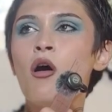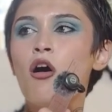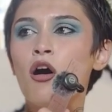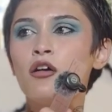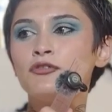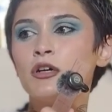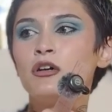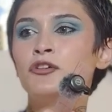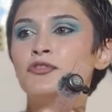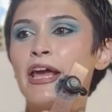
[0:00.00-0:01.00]
off
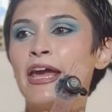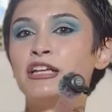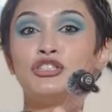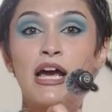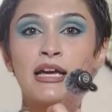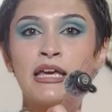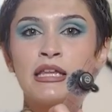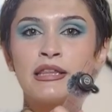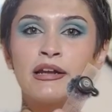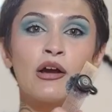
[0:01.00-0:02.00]
of a
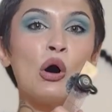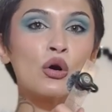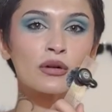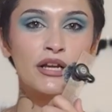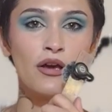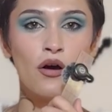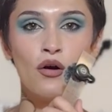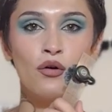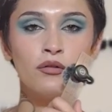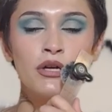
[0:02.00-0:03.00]
jacket that I already
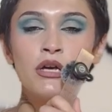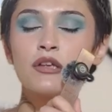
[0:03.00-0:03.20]
own.